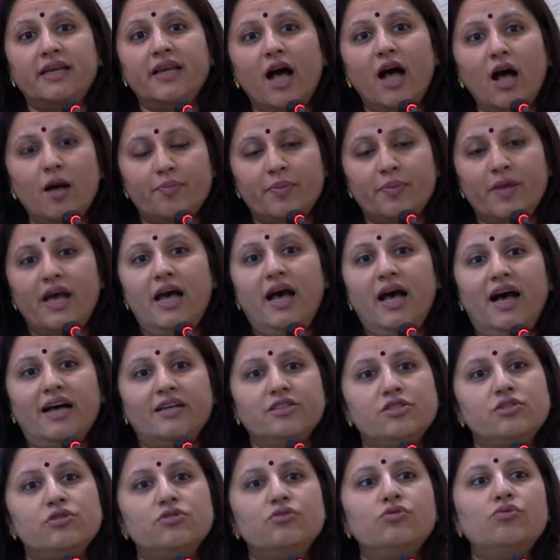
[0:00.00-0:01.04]
up
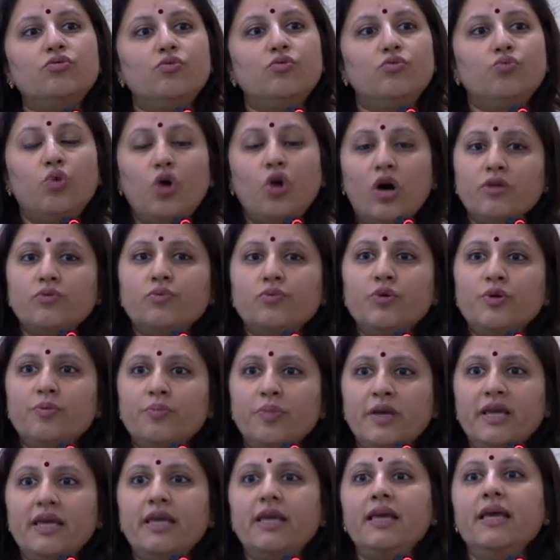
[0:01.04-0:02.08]
as to what would
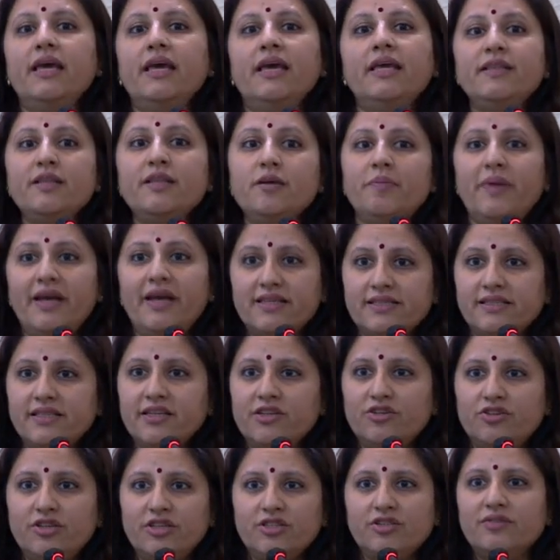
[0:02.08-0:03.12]
be in the best
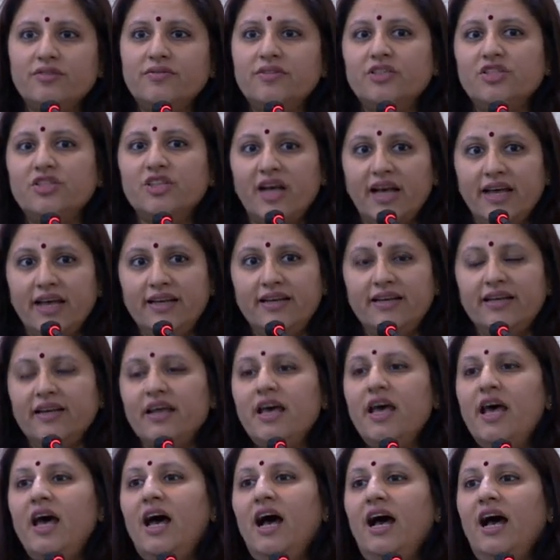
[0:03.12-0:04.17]
interest of the child.
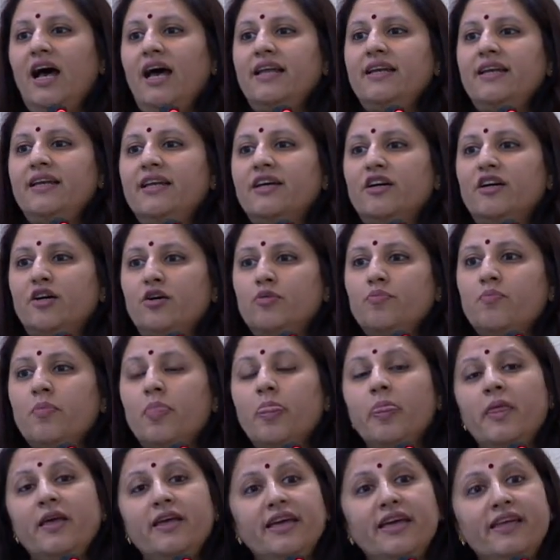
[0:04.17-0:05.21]
And
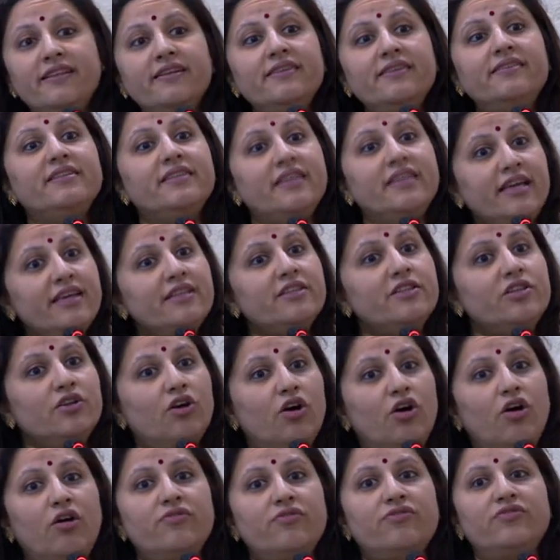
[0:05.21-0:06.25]
in the teeth
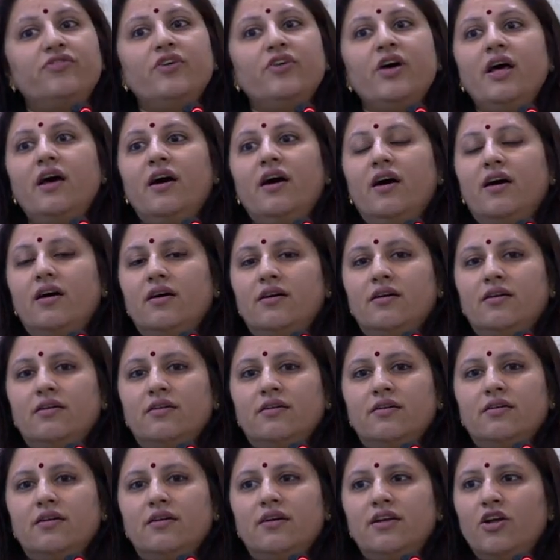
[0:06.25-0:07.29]
of
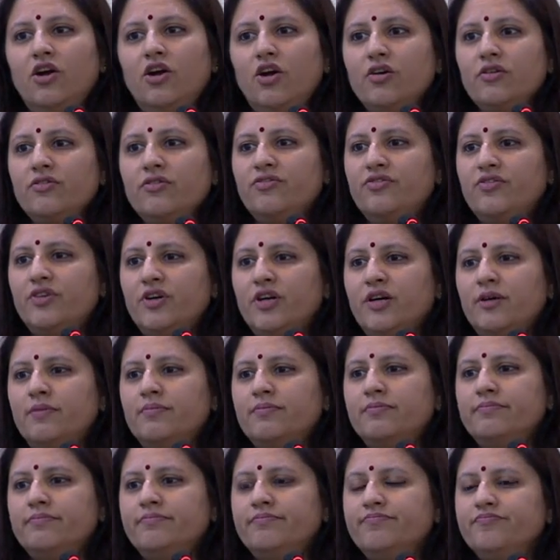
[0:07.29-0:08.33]
a lot
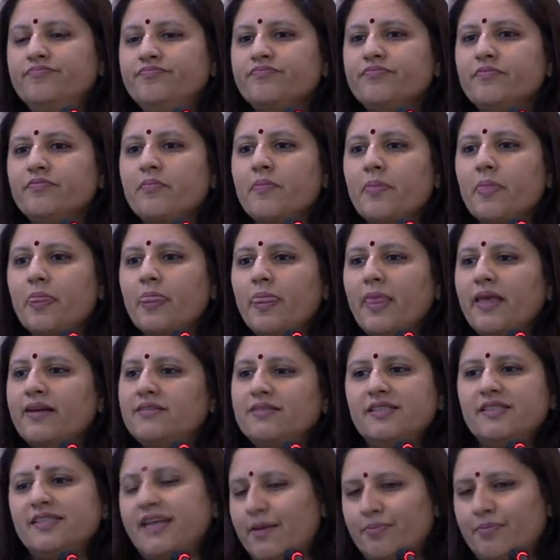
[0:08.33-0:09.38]
of
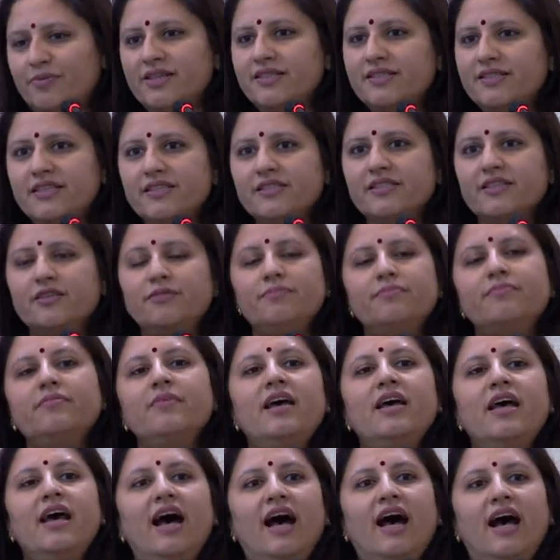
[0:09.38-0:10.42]
skepticism
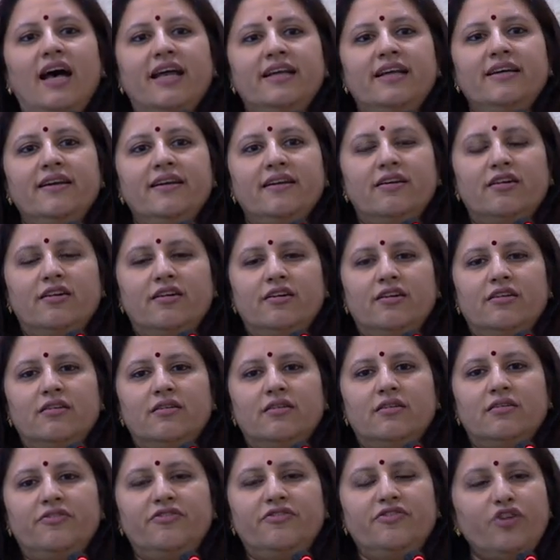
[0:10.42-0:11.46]
and
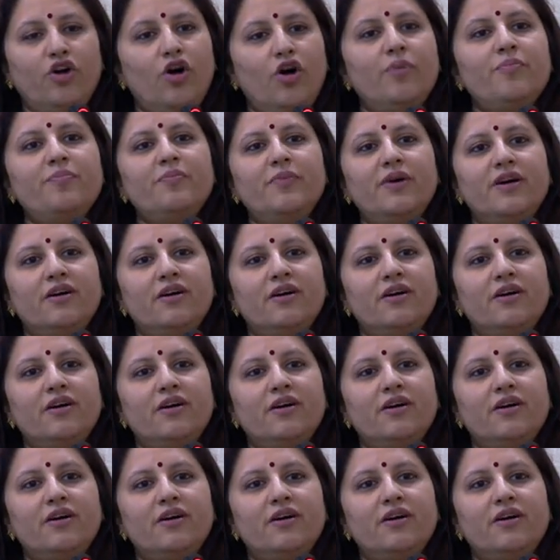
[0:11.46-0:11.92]
from